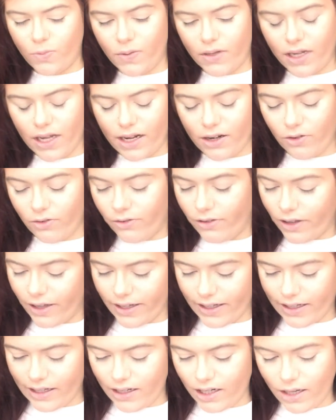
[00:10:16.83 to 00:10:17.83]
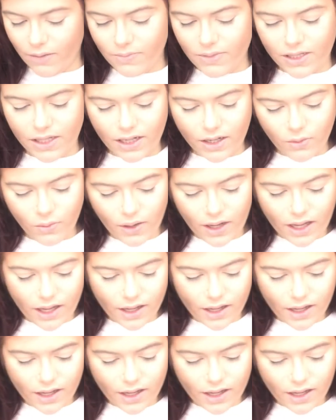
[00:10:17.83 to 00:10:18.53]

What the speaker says: but I don't feel like getting up to get wet